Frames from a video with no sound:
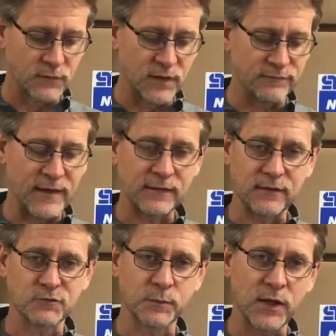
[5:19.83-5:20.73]
If that
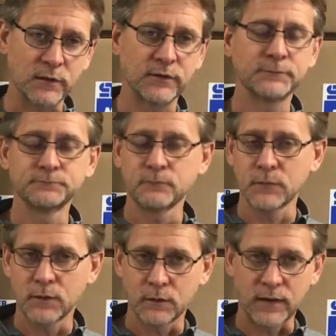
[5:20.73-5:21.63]
gets plugged,
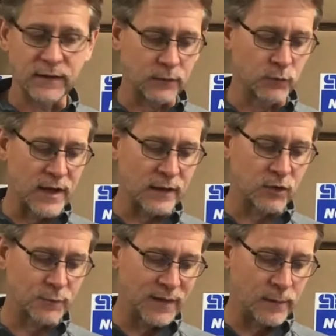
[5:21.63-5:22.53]
again, we're not going
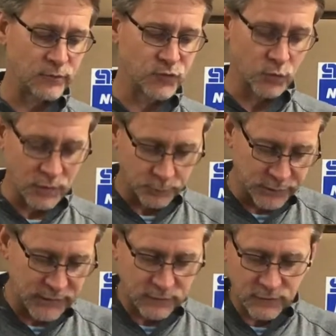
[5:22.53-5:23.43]
to be able to
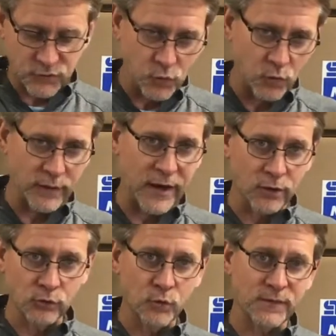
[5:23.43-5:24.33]
complete this whole
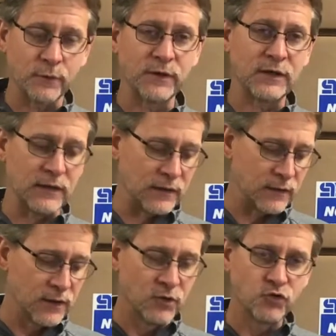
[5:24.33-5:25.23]
air loop that we
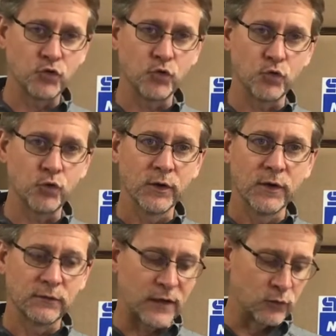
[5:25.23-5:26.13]
need to
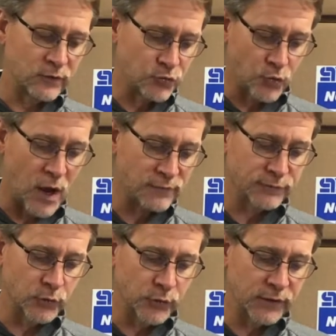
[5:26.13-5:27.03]
not only draw
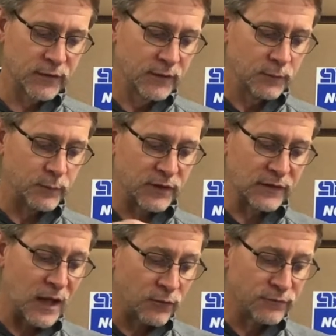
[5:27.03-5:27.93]
fluid, but
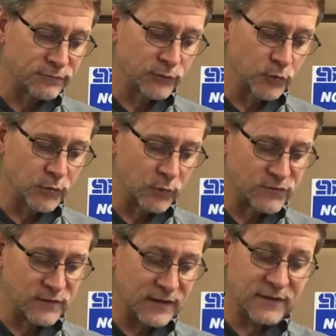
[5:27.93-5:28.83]
allow the fluid,
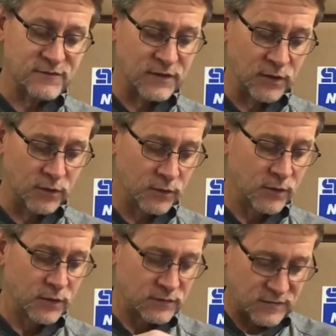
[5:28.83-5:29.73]
once it gets here,
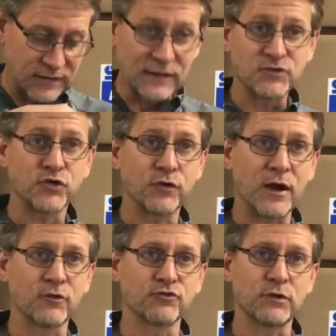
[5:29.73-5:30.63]
to get into your
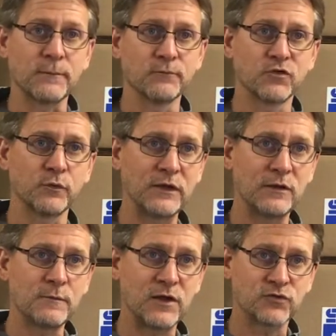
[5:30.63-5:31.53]
airstream. So we need
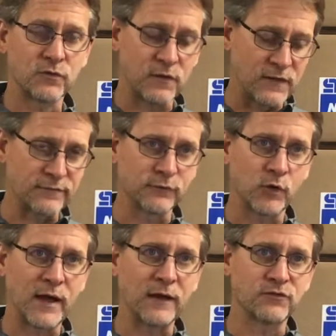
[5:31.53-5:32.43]
to make sure that that
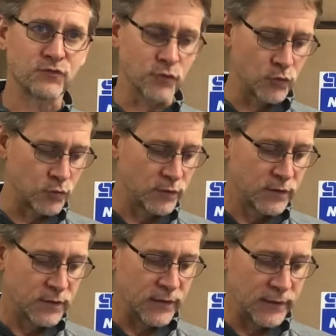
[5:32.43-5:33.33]
flow guide screw
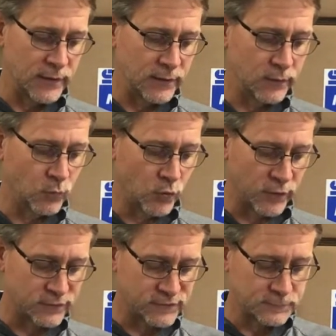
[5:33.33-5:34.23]

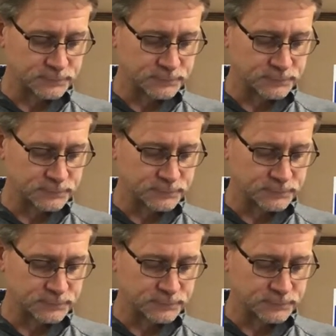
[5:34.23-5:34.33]
works.